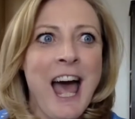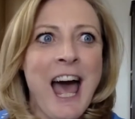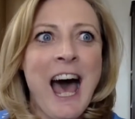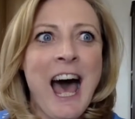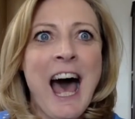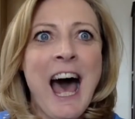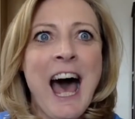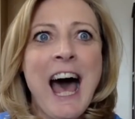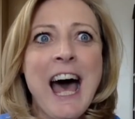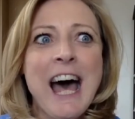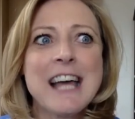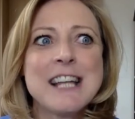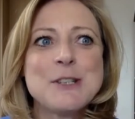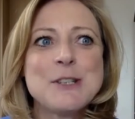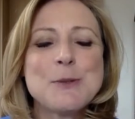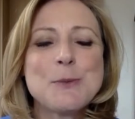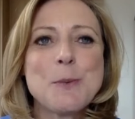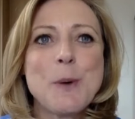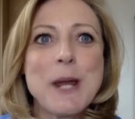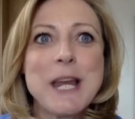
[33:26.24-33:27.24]

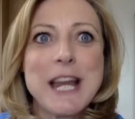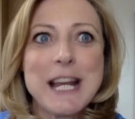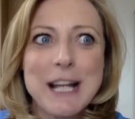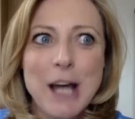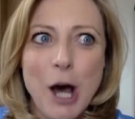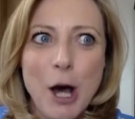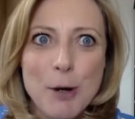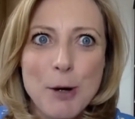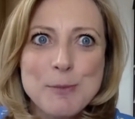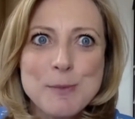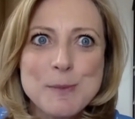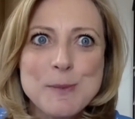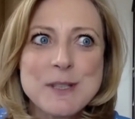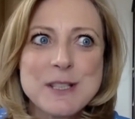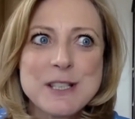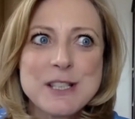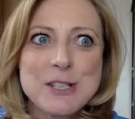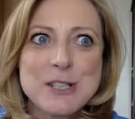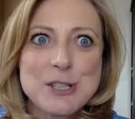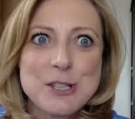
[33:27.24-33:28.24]
And when it
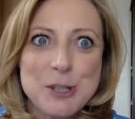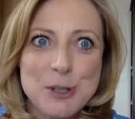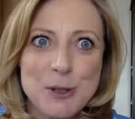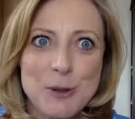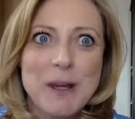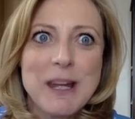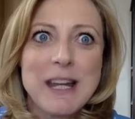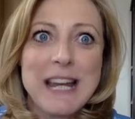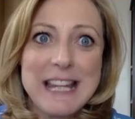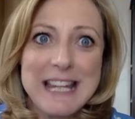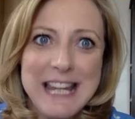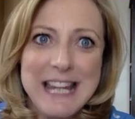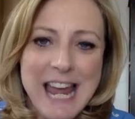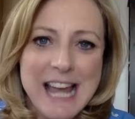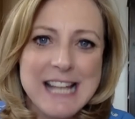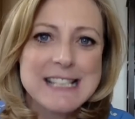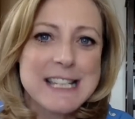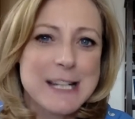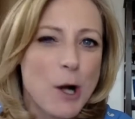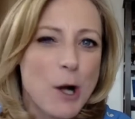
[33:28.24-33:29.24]
comes to it,
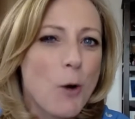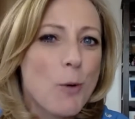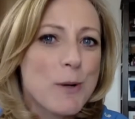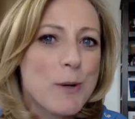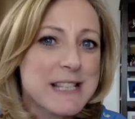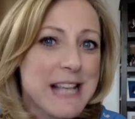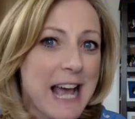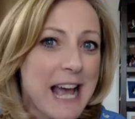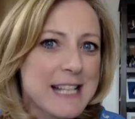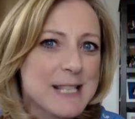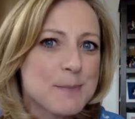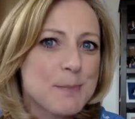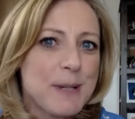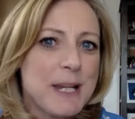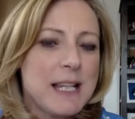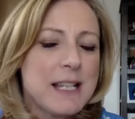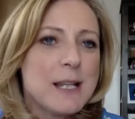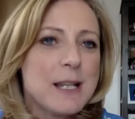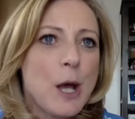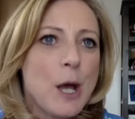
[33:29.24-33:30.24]
yes, it always has
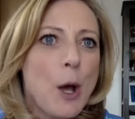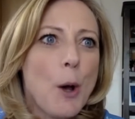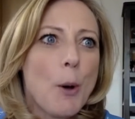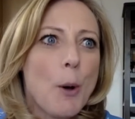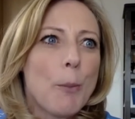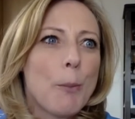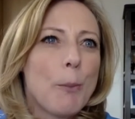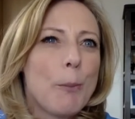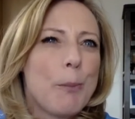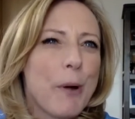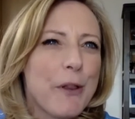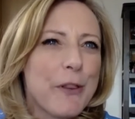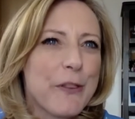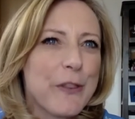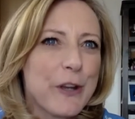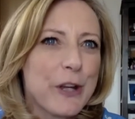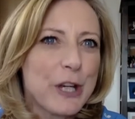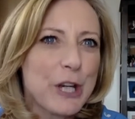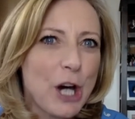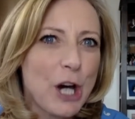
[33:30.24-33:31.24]
been, but
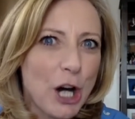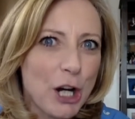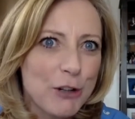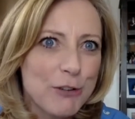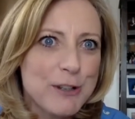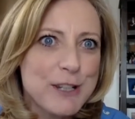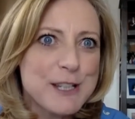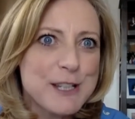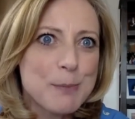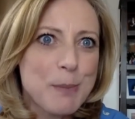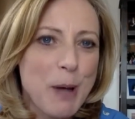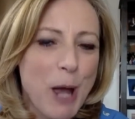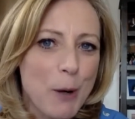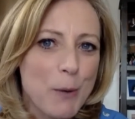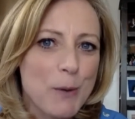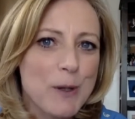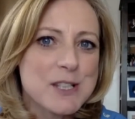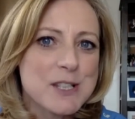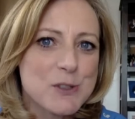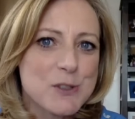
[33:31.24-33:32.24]
the current
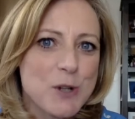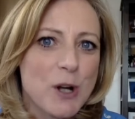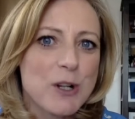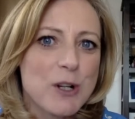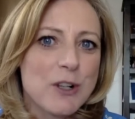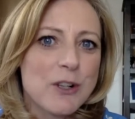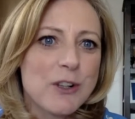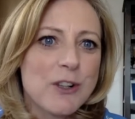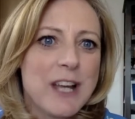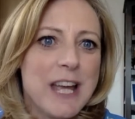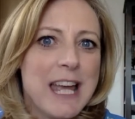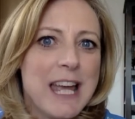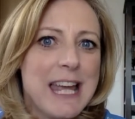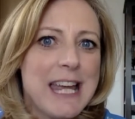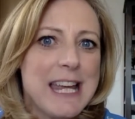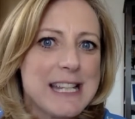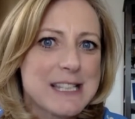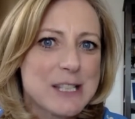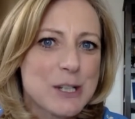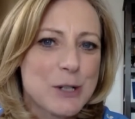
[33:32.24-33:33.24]
power struggle
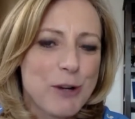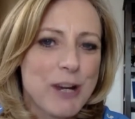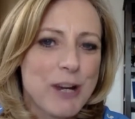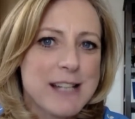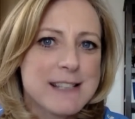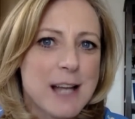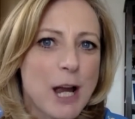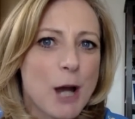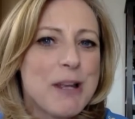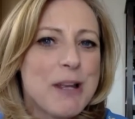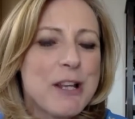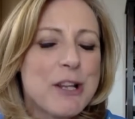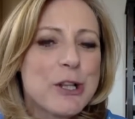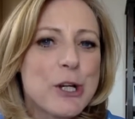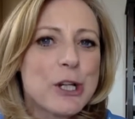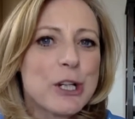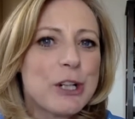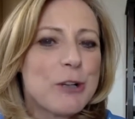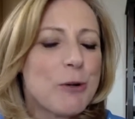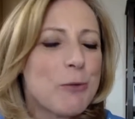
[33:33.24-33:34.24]
is greater. I mean,
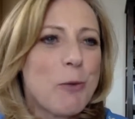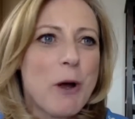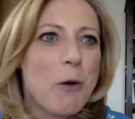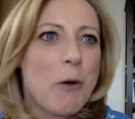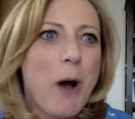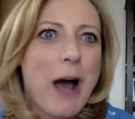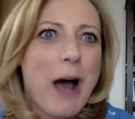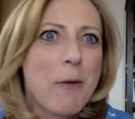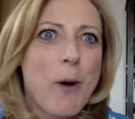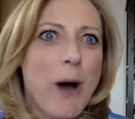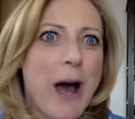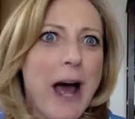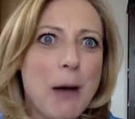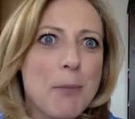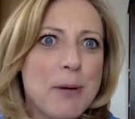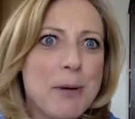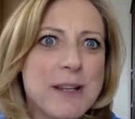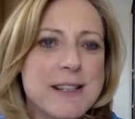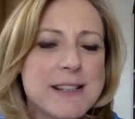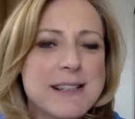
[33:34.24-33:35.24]
look what
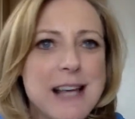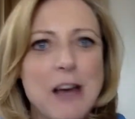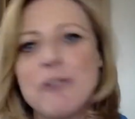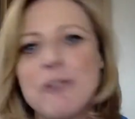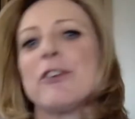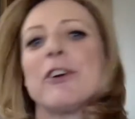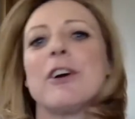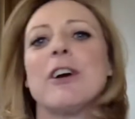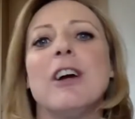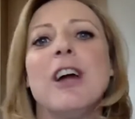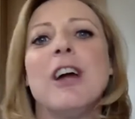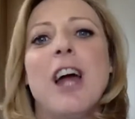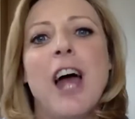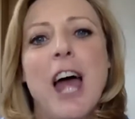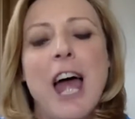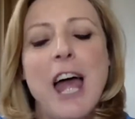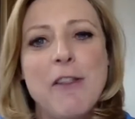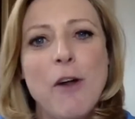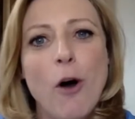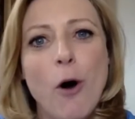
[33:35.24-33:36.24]
happened after
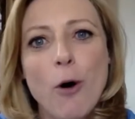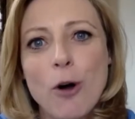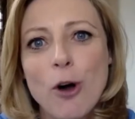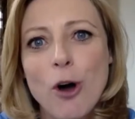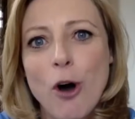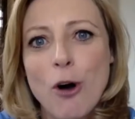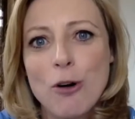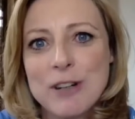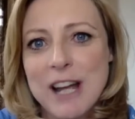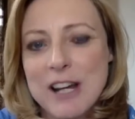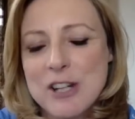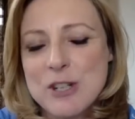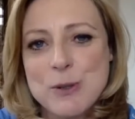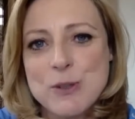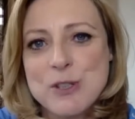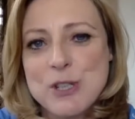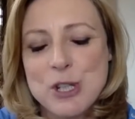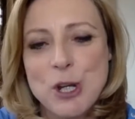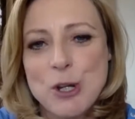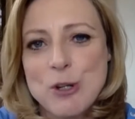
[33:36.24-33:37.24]
the Hong Kong national
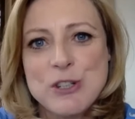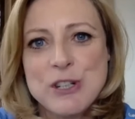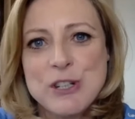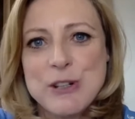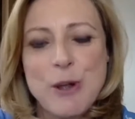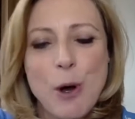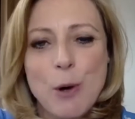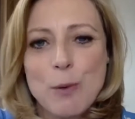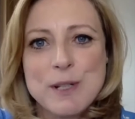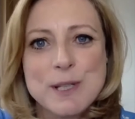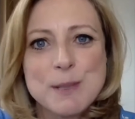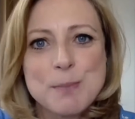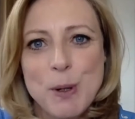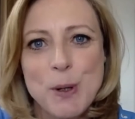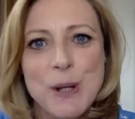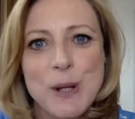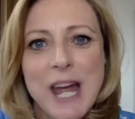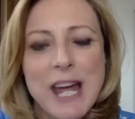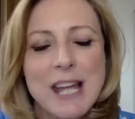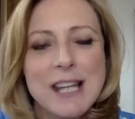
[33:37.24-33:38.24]
security law was
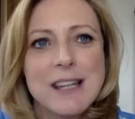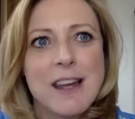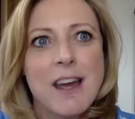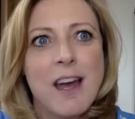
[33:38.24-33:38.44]
put in.